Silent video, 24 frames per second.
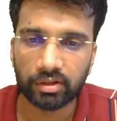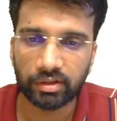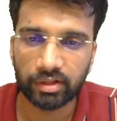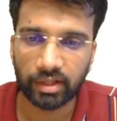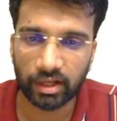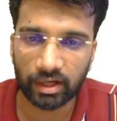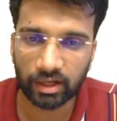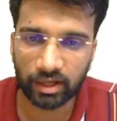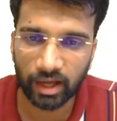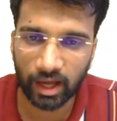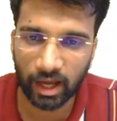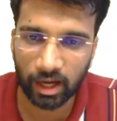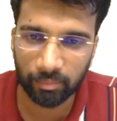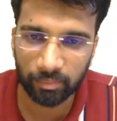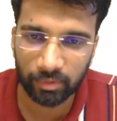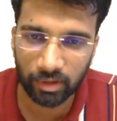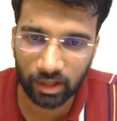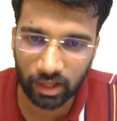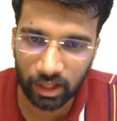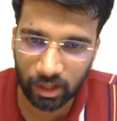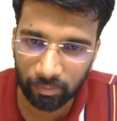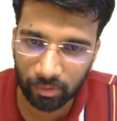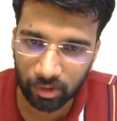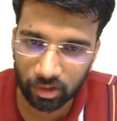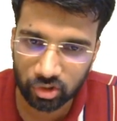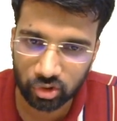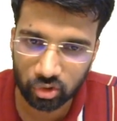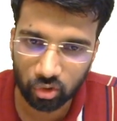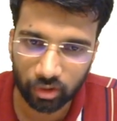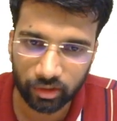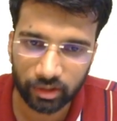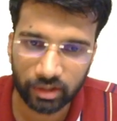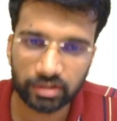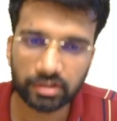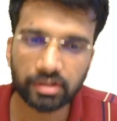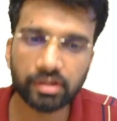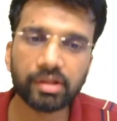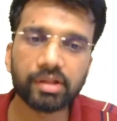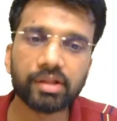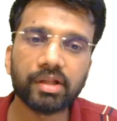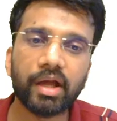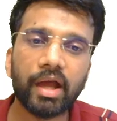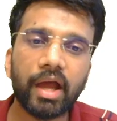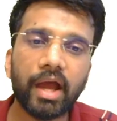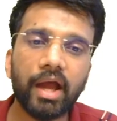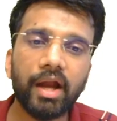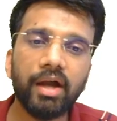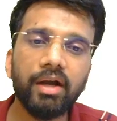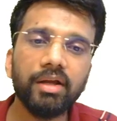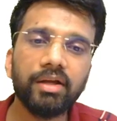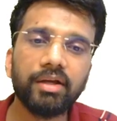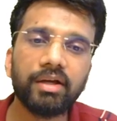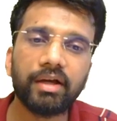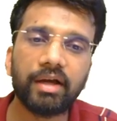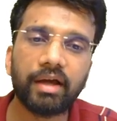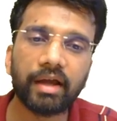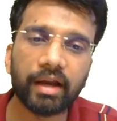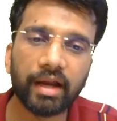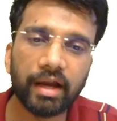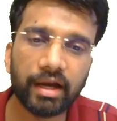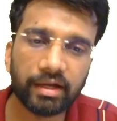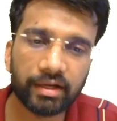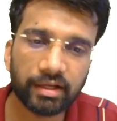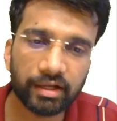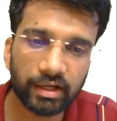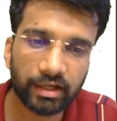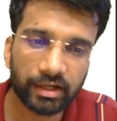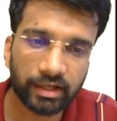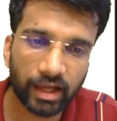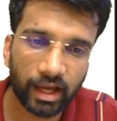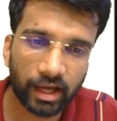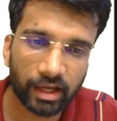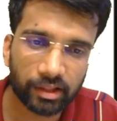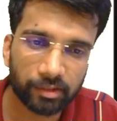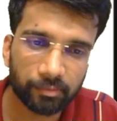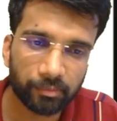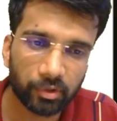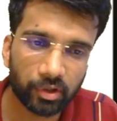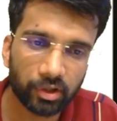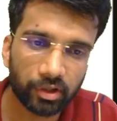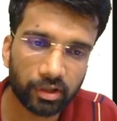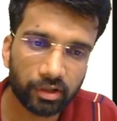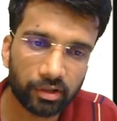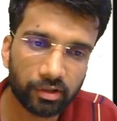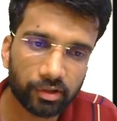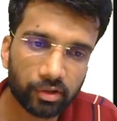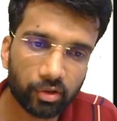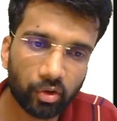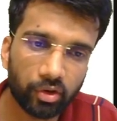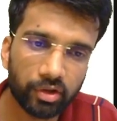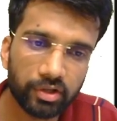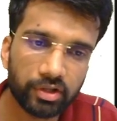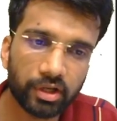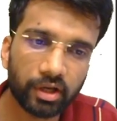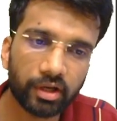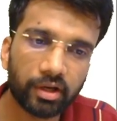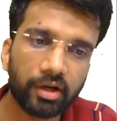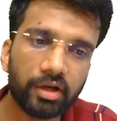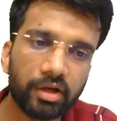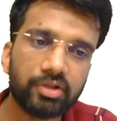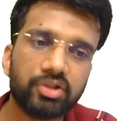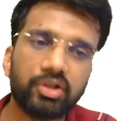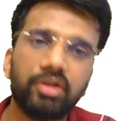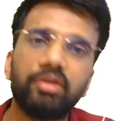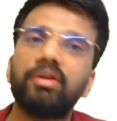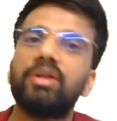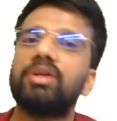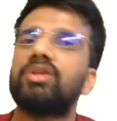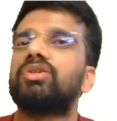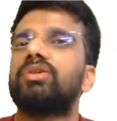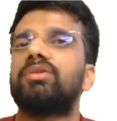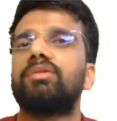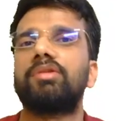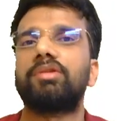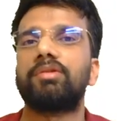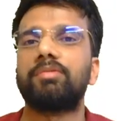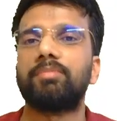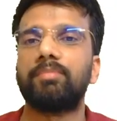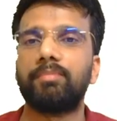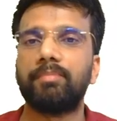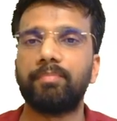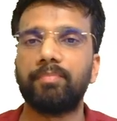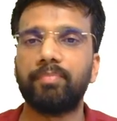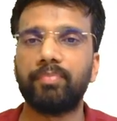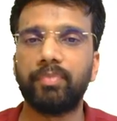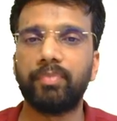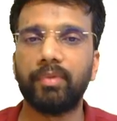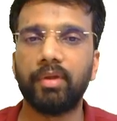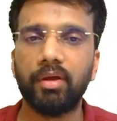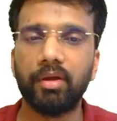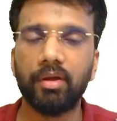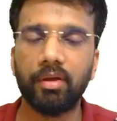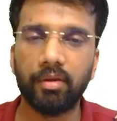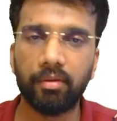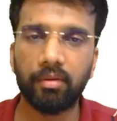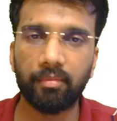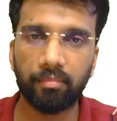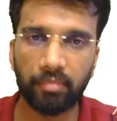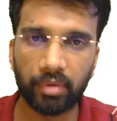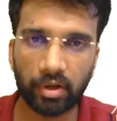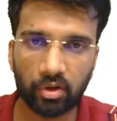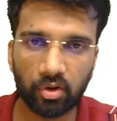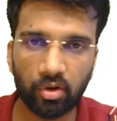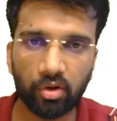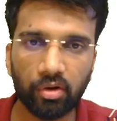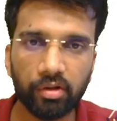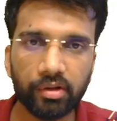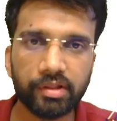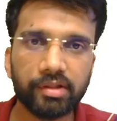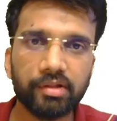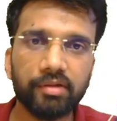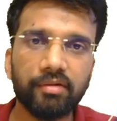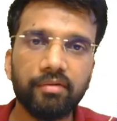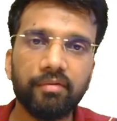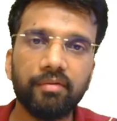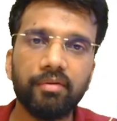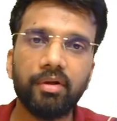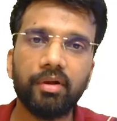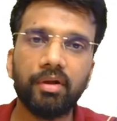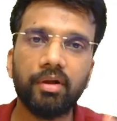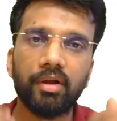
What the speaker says: There can be labor shortages and greater tax burdens on younger generations. Because